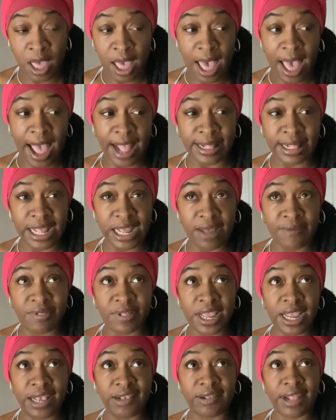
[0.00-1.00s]
I think of
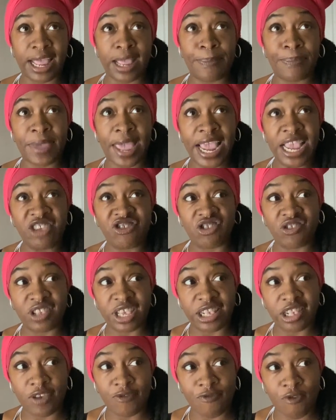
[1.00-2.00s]
things like patience
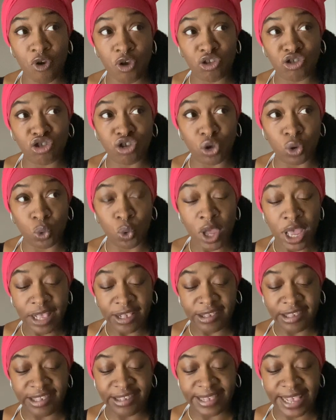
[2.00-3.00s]
is a virtue,
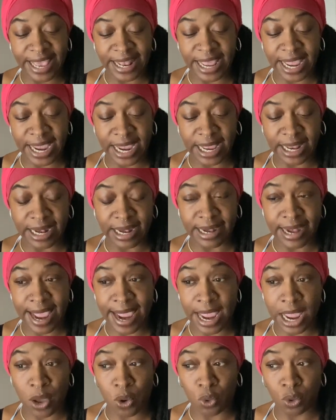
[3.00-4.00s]
sitting
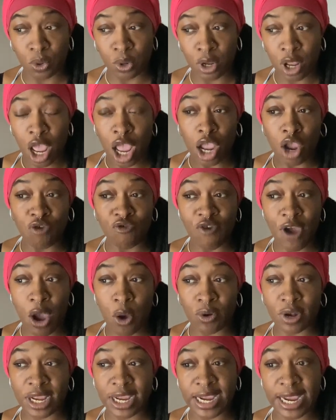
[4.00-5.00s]
down,
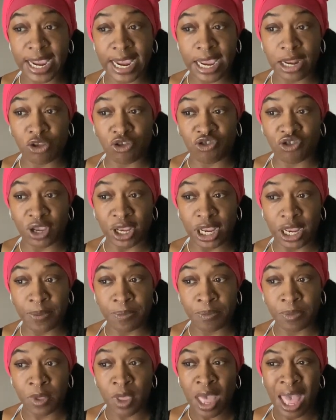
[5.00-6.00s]
grounding
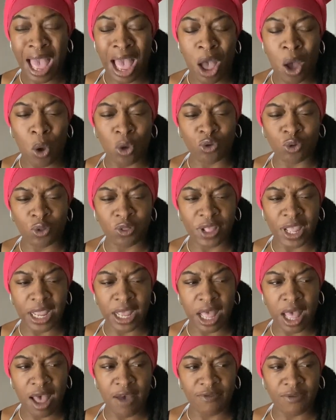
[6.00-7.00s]
energy. I also think
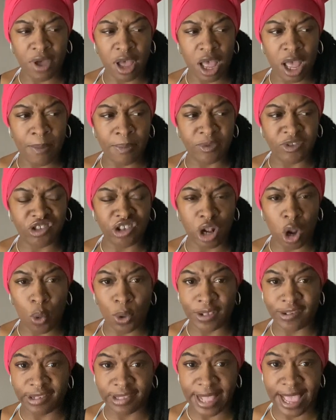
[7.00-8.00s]
of slow and
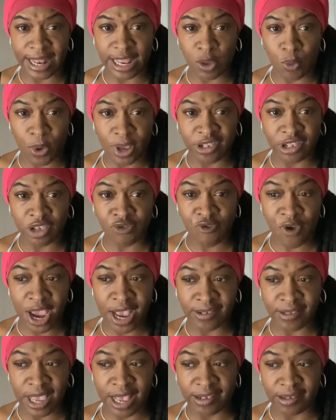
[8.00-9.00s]
steady wins the
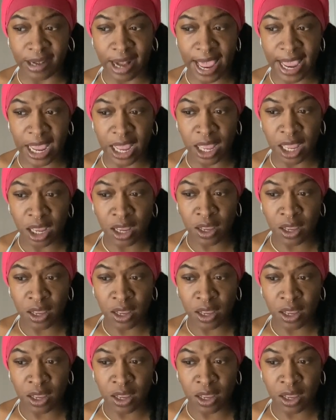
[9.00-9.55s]
race. It's like